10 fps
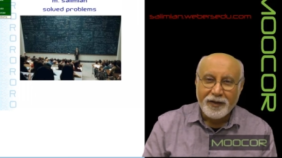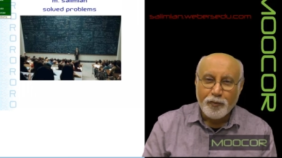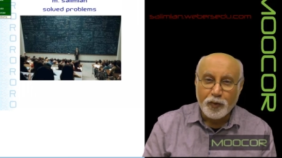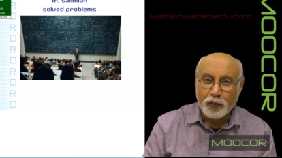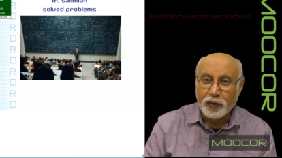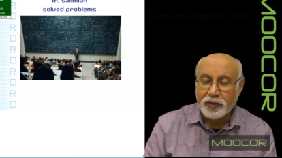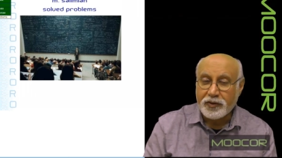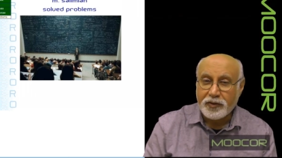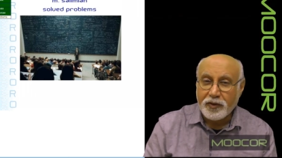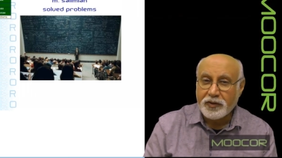We will
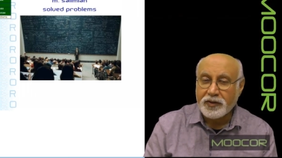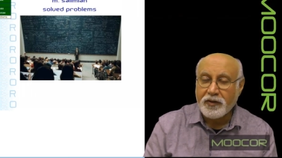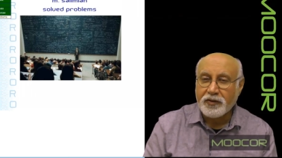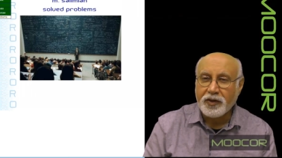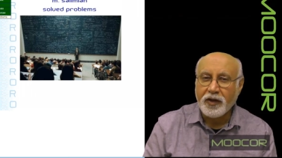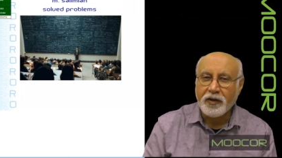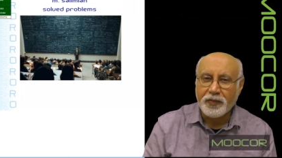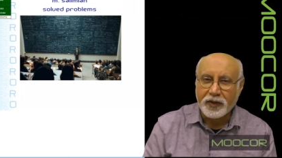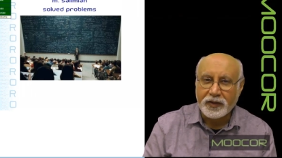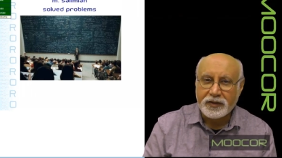start our
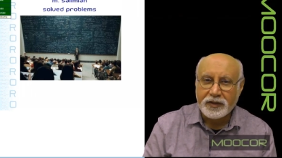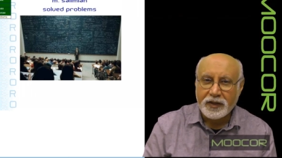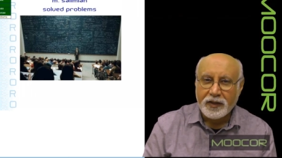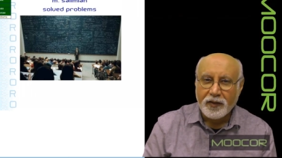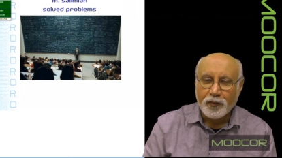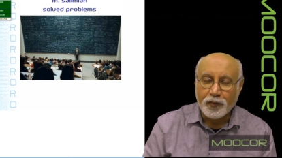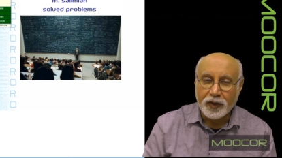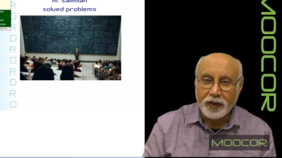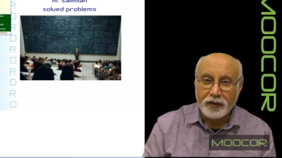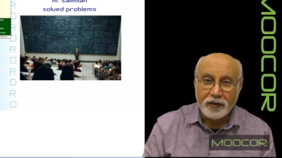topics
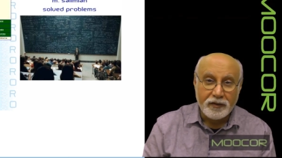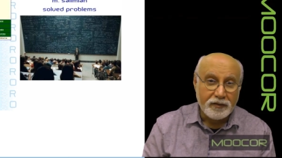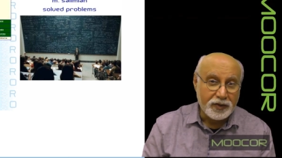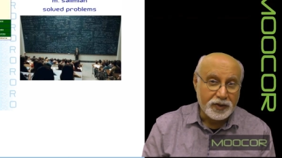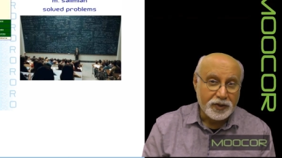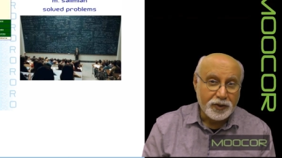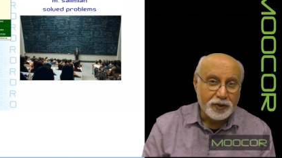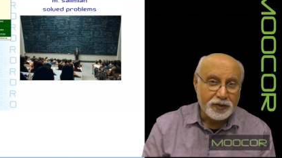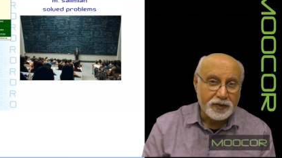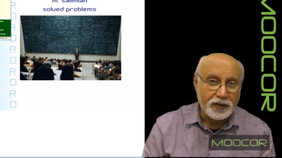with
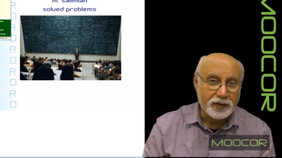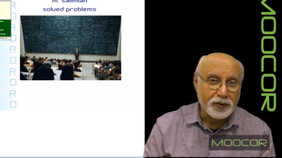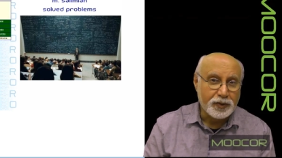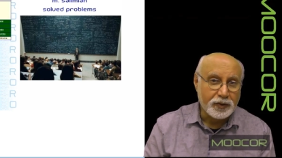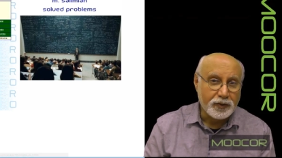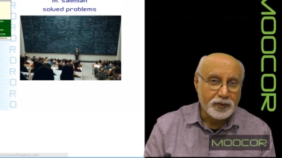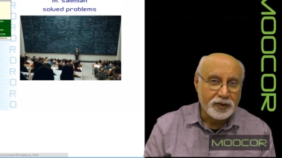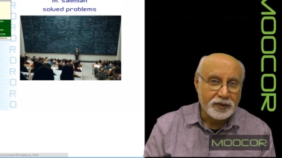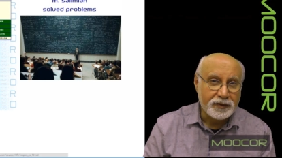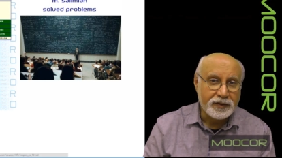discussions on the
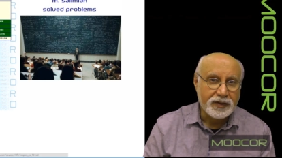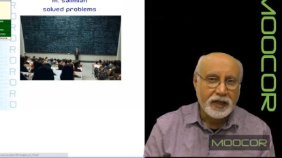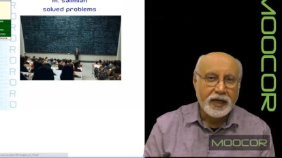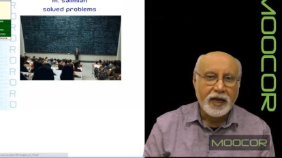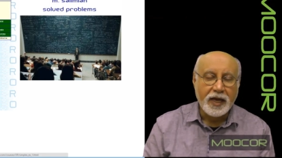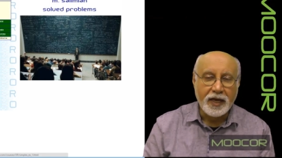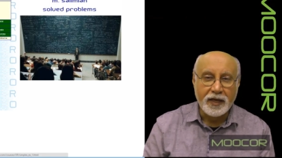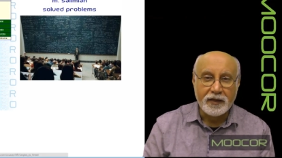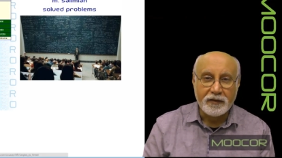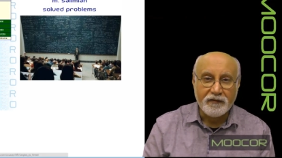solutions
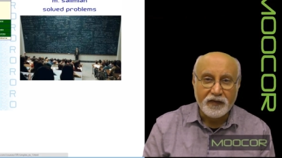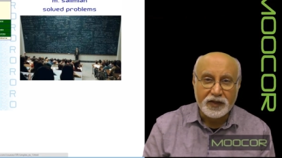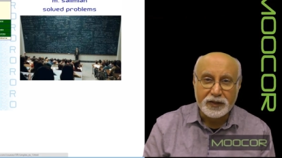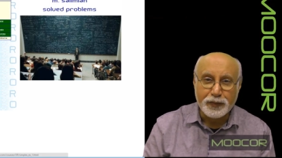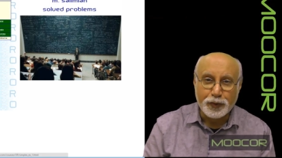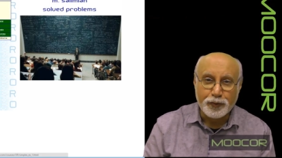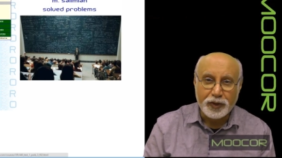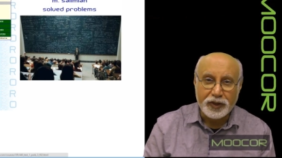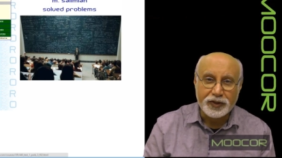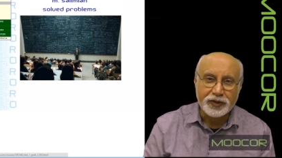and on feasible
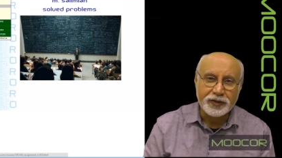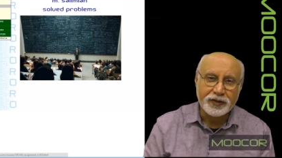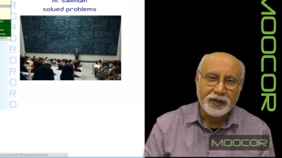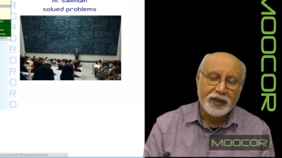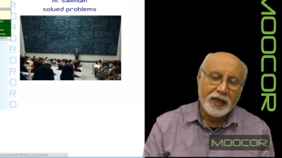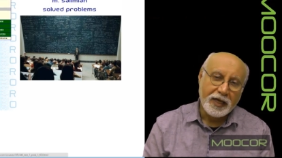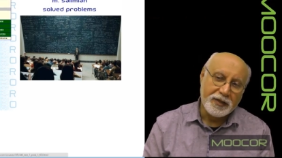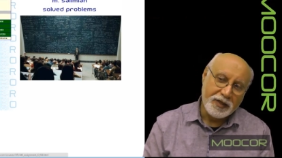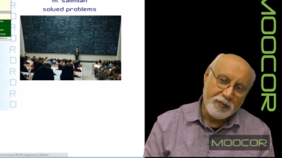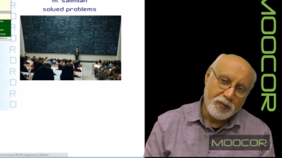region and
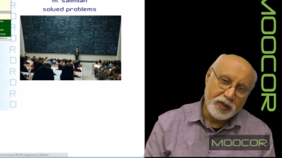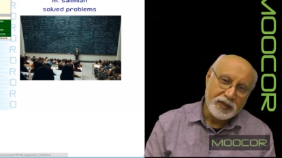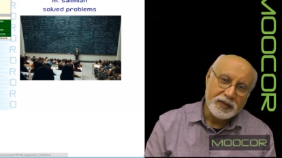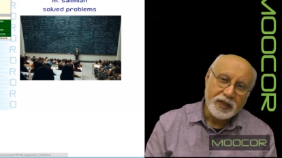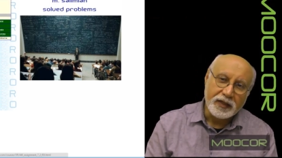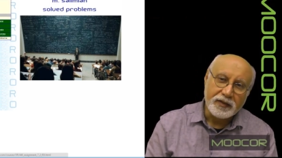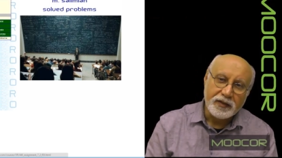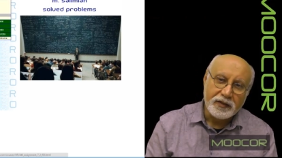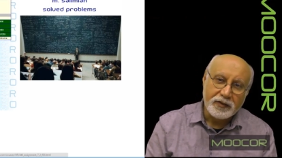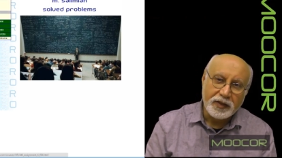then we extend it
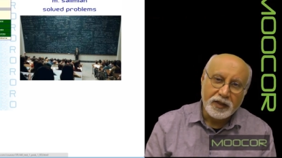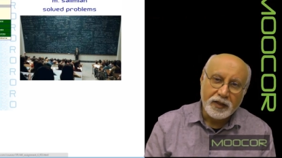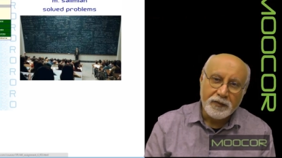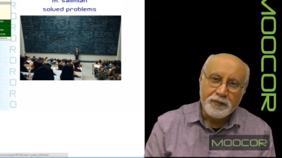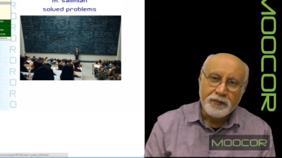to the